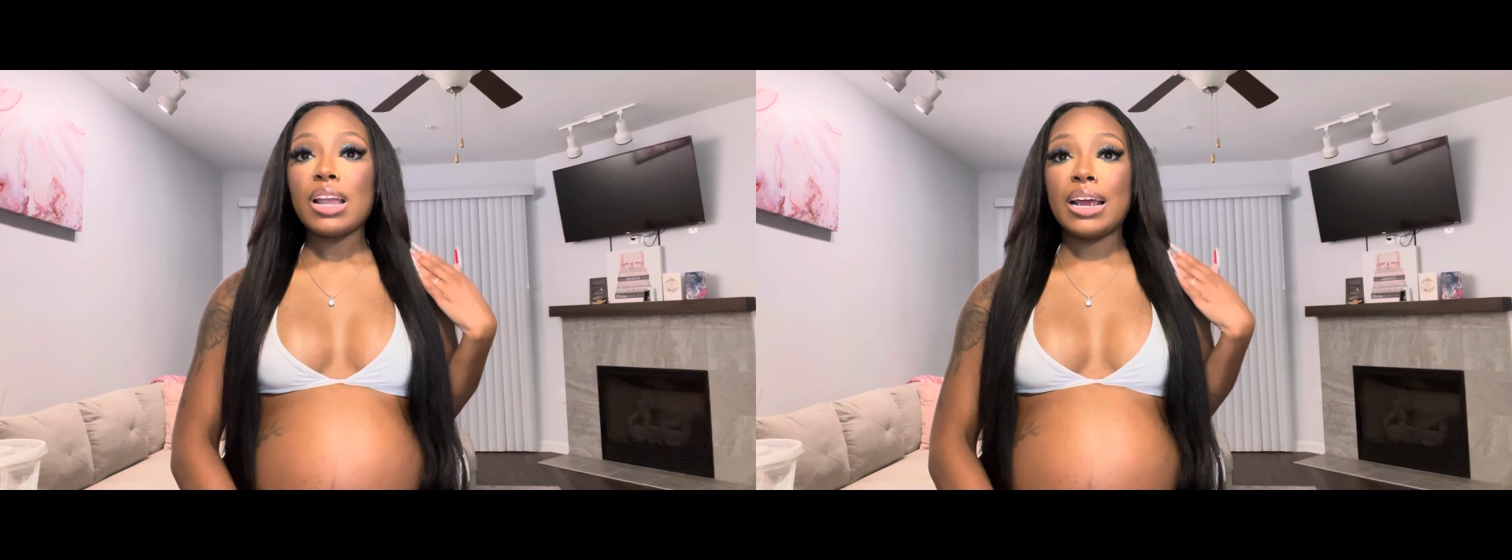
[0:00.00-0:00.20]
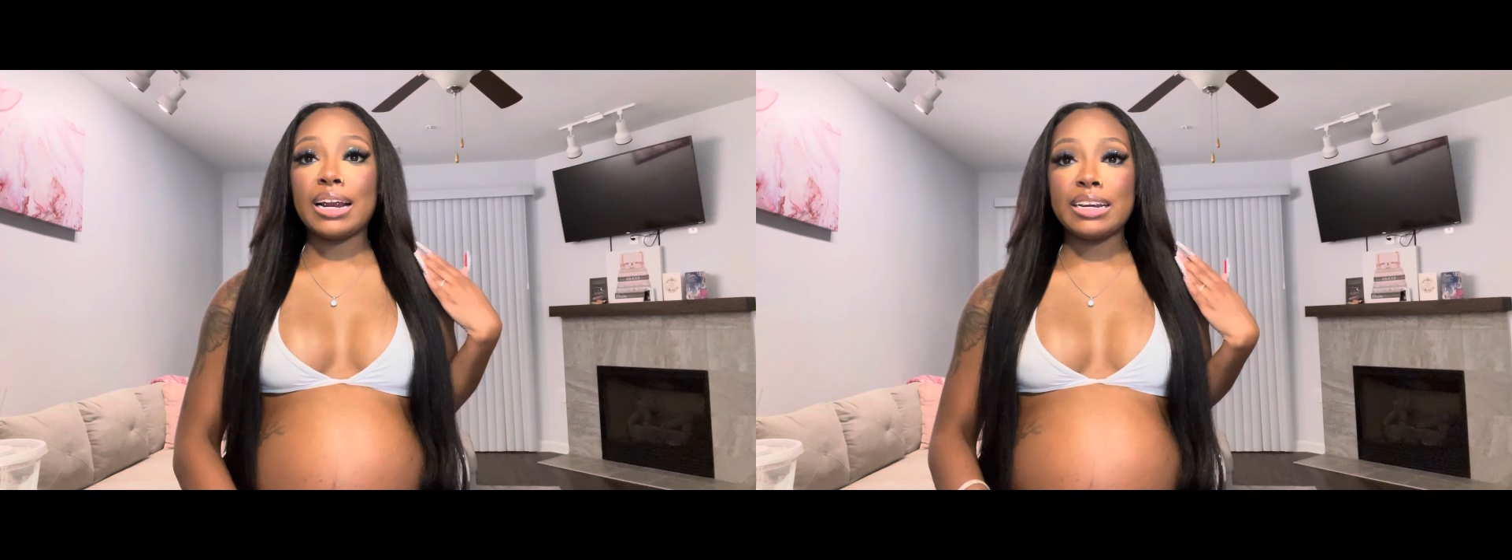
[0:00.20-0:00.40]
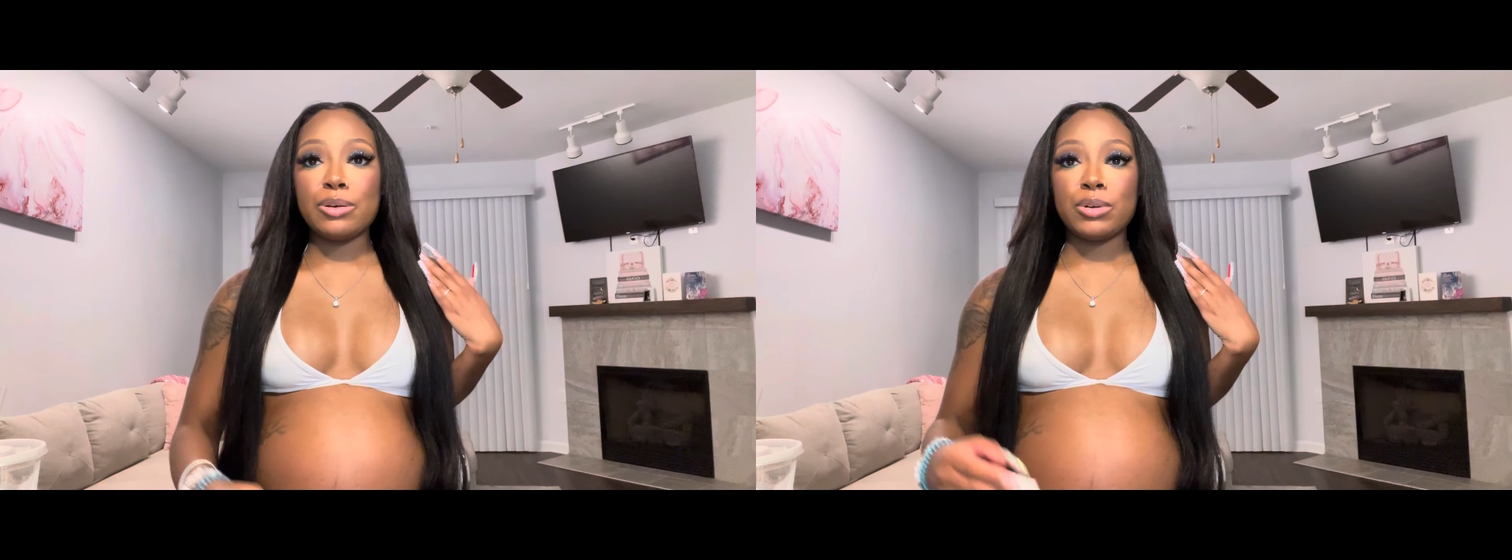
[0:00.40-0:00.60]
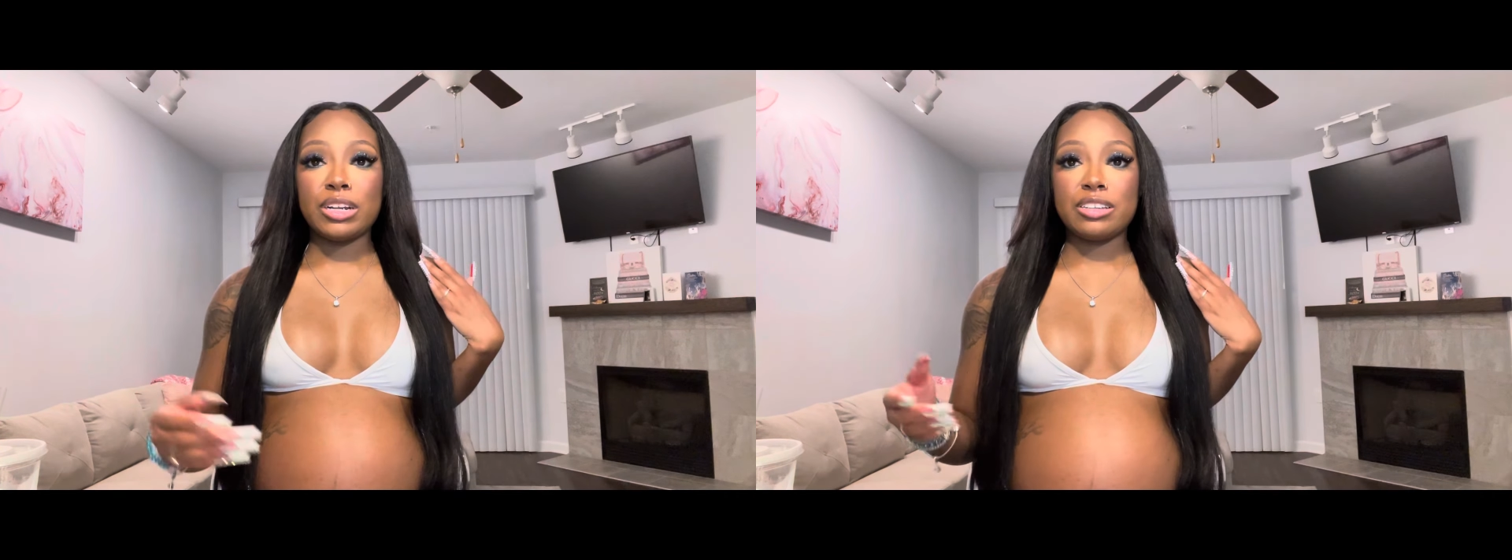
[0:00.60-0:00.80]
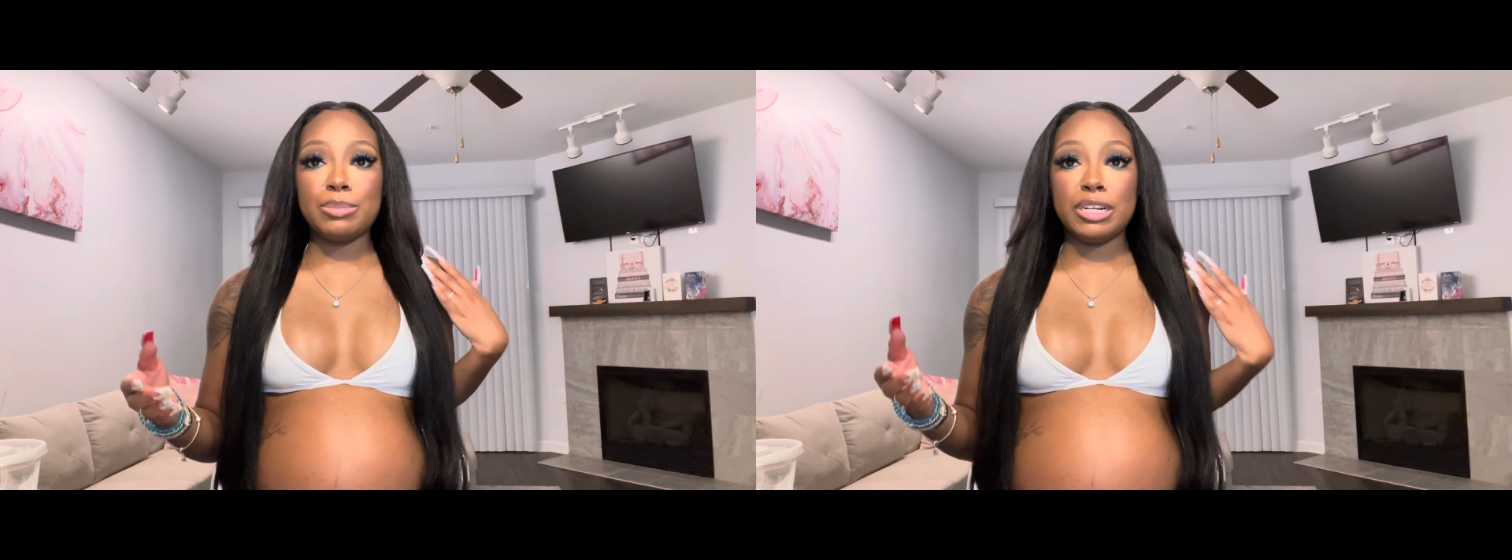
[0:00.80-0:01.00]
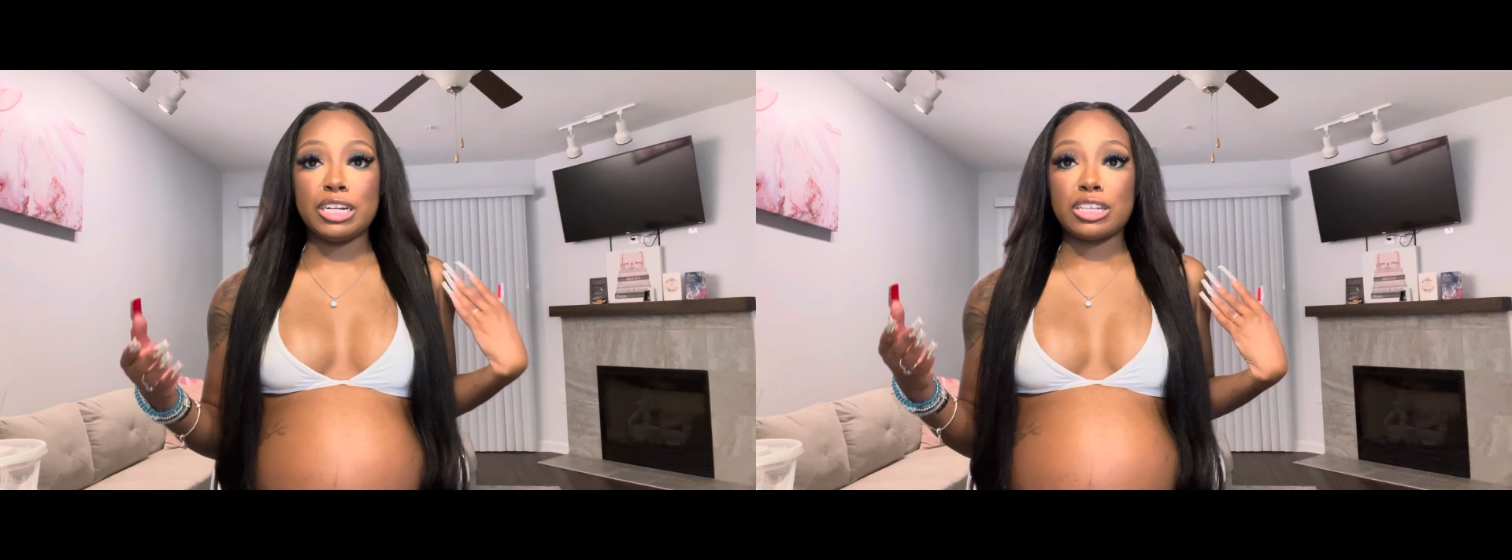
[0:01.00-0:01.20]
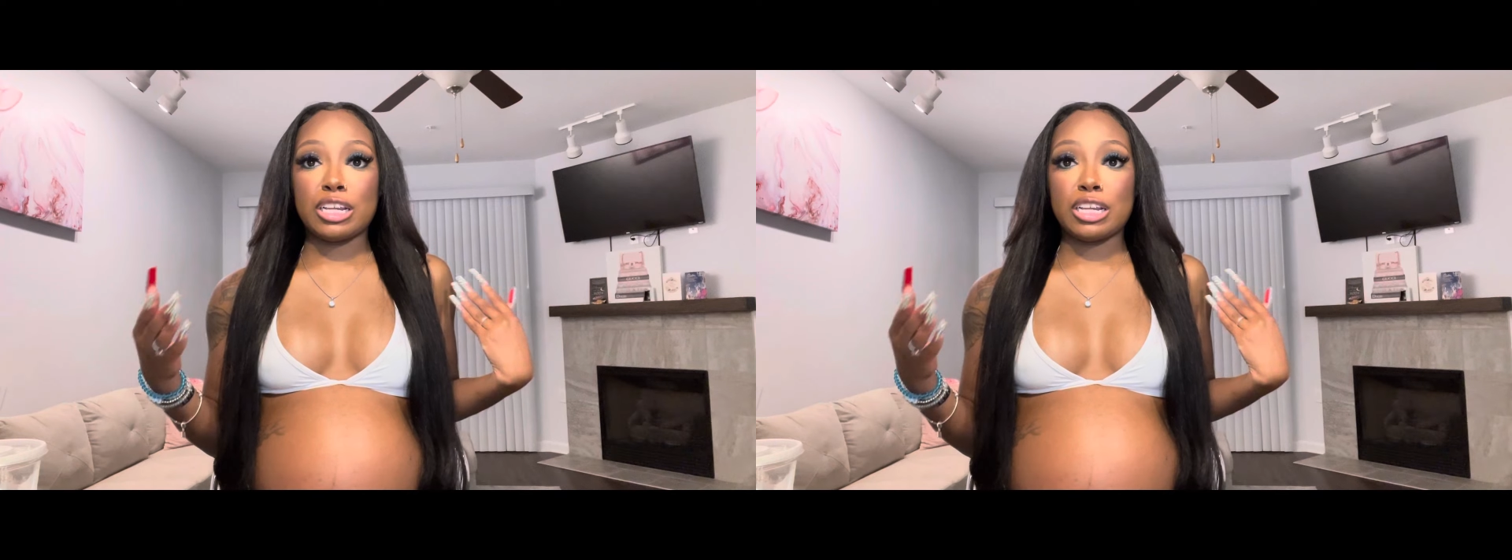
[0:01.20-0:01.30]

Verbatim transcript: And I didn't want it to be nothing